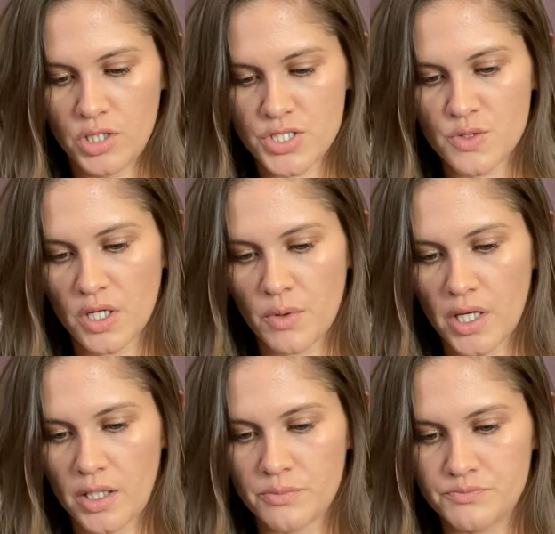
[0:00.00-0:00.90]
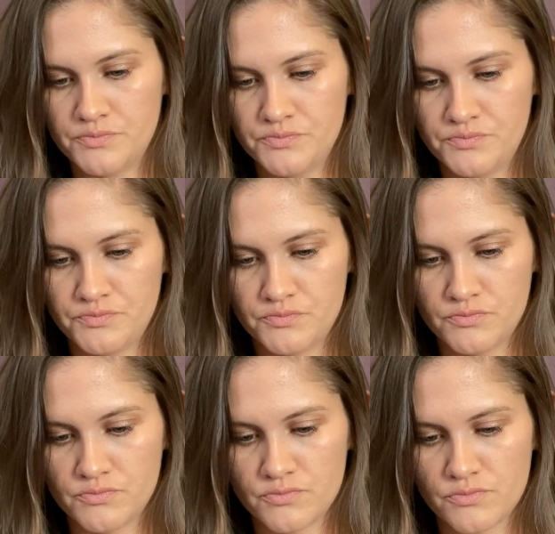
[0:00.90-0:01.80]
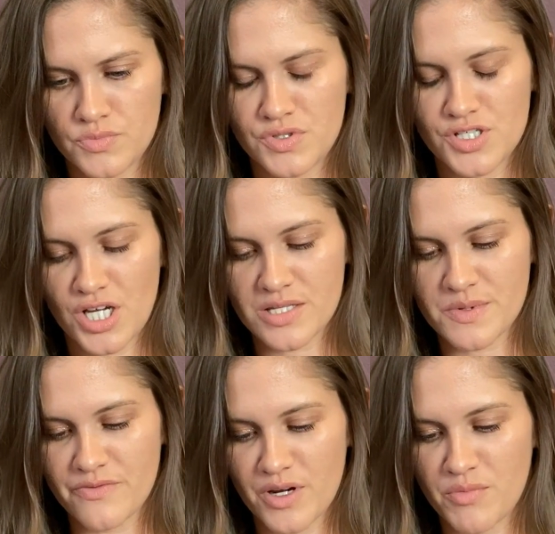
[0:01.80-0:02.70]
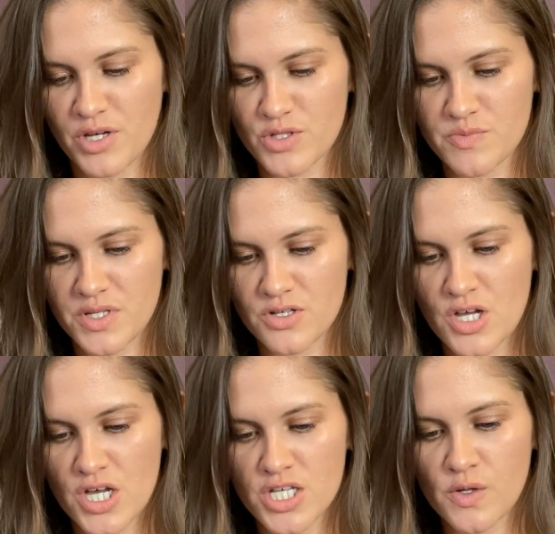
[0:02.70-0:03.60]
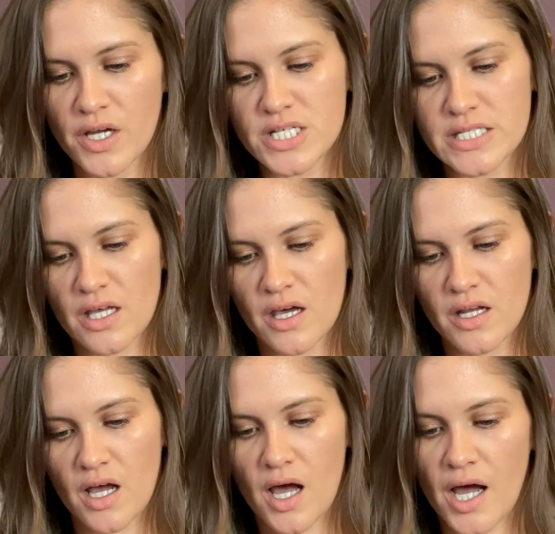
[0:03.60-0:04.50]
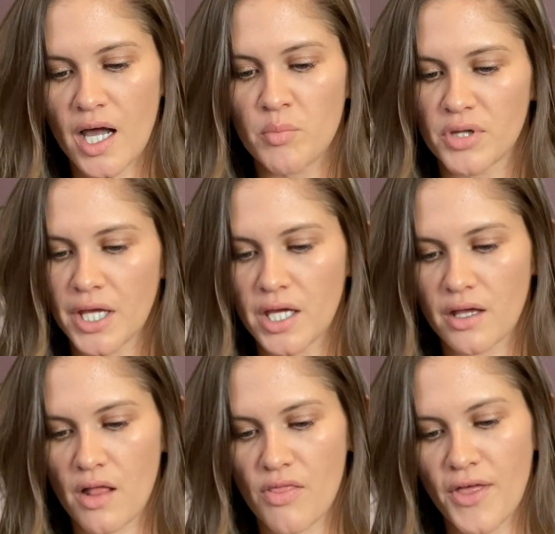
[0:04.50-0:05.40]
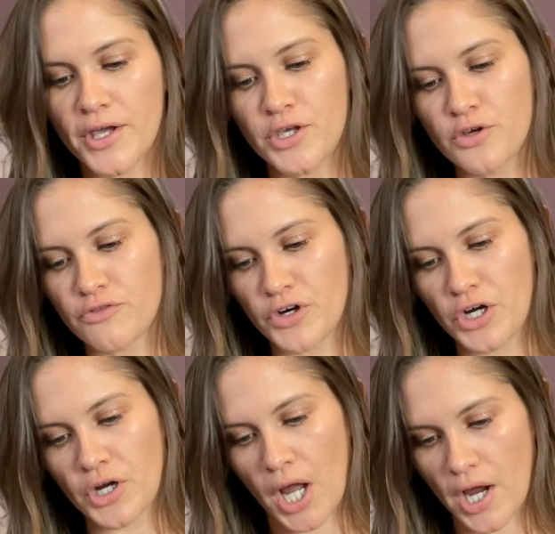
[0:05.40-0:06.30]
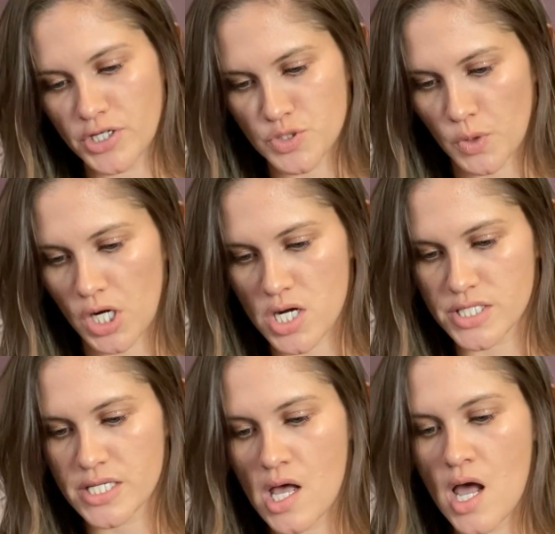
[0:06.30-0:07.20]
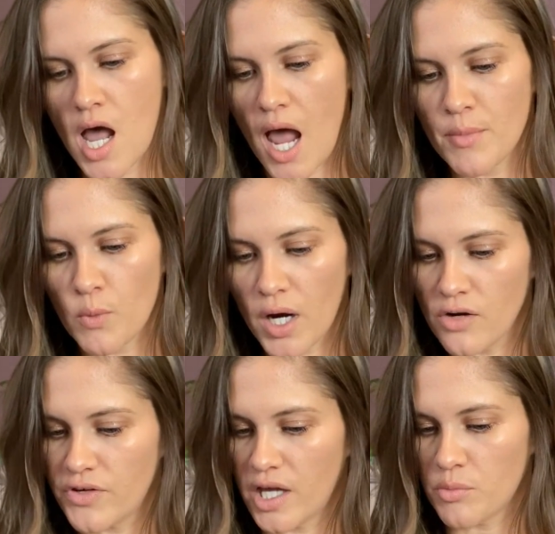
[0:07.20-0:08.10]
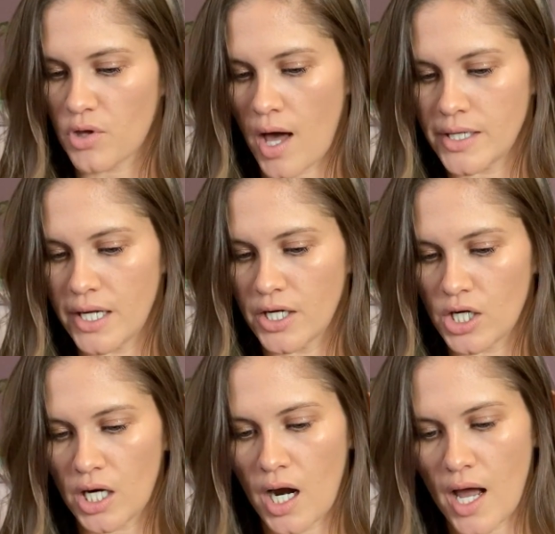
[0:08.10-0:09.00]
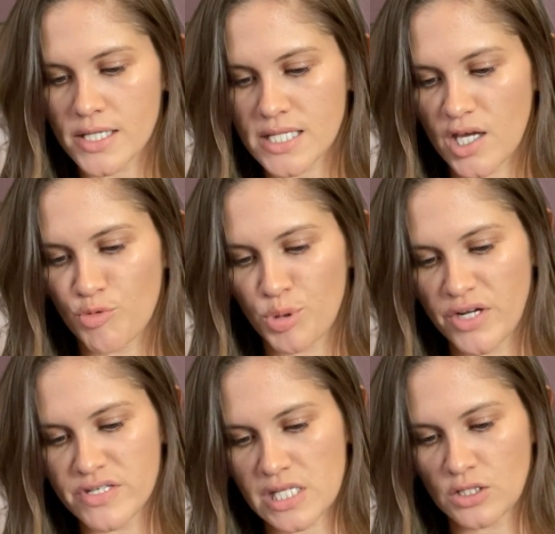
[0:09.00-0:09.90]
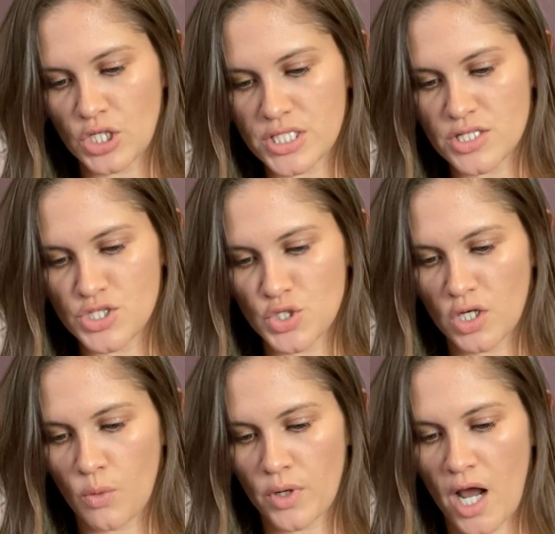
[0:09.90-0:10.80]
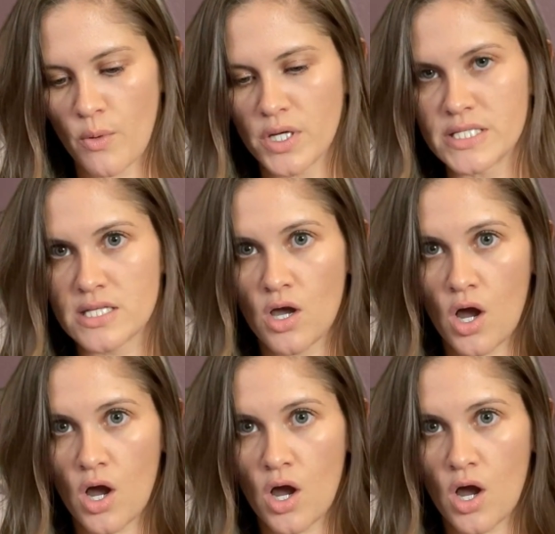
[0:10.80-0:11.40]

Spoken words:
So anyway, she asked me if anybody else, So I just said, "Hi, blank. Thank you for your kind words. I'm aware of Camp Gladiator, as I have previously looked into it when I was